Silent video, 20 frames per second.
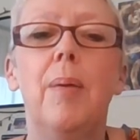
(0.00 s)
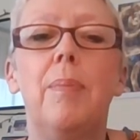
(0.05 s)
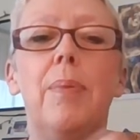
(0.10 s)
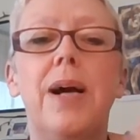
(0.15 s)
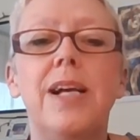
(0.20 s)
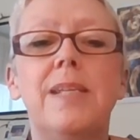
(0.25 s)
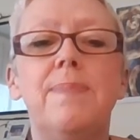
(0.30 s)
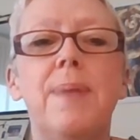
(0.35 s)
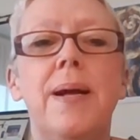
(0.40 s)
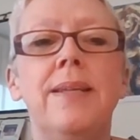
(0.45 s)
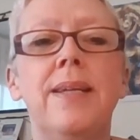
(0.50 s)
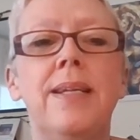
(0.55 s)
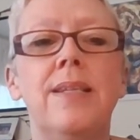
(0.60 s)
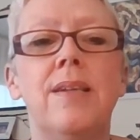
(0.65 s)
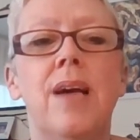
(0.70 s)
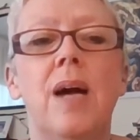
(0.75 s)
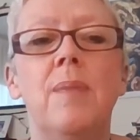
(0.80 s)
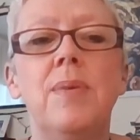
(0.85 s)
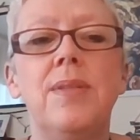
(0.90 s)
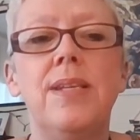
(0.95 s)
by spending
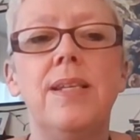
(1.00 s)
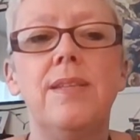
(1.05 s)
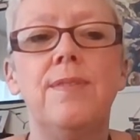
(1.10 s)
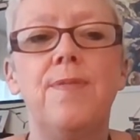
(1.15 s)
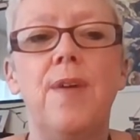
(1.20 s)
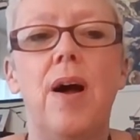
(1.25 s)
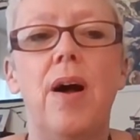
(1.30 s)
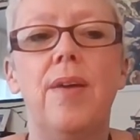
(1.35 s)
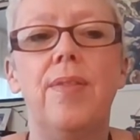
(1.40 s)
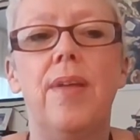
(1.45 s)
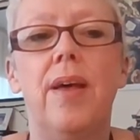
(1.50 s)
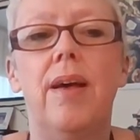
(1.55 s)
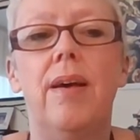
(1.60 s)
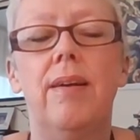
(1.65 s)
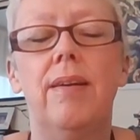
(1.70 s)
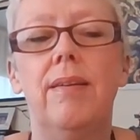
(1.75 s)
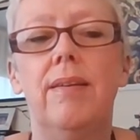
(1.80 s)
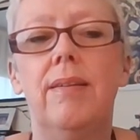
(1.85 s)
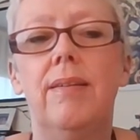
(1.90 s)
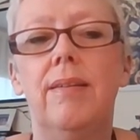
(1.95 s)
time with his
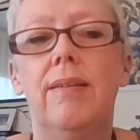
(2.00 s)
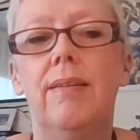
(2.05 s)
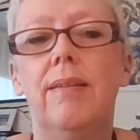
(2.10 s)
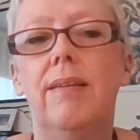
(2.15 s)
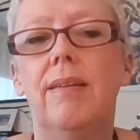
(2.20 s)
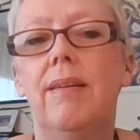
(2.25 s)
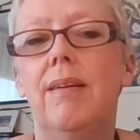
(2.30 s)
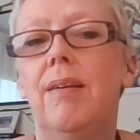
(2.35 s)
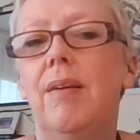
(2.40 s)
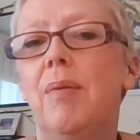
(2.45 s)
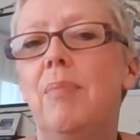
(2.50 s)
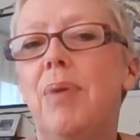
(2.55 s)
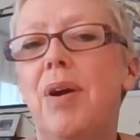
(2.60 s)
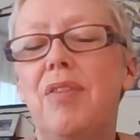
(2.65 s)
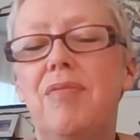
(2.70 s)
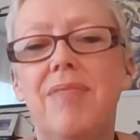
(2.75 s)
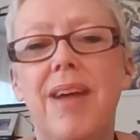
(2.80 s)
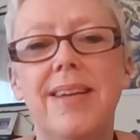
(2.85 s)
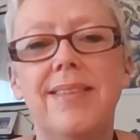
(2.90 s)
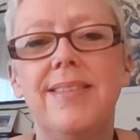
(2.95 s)
Father, by
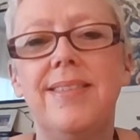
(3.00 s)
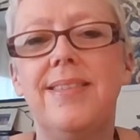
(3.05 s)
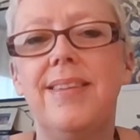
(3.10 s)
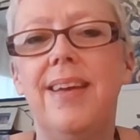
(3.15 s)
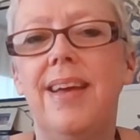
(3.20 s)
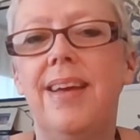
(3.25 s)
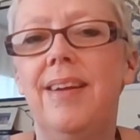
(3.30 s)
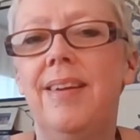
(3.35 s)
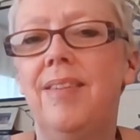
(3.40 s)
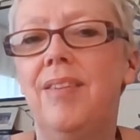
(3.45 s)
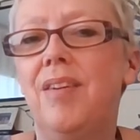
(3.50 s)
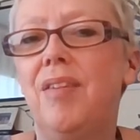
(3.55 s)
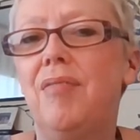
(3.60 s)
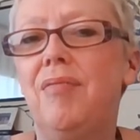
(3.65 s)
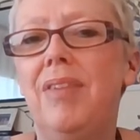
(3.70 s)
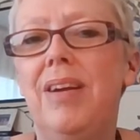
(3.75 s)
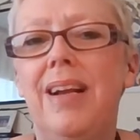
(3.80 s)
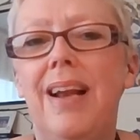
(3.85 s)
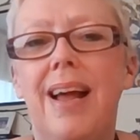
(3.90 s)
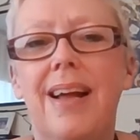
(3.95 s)
resting,
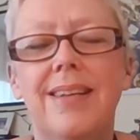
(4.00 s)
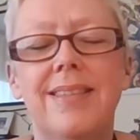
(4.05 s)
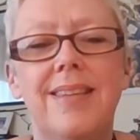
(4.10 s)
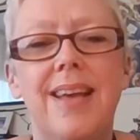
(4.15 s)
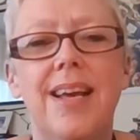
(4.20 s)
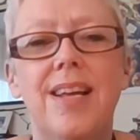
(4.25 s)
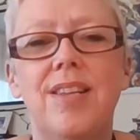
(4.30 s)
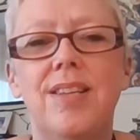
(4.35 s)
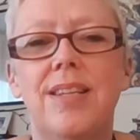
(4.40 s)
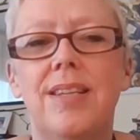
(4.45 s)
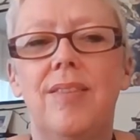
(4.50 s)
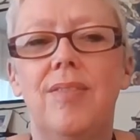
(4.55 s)
relaxing,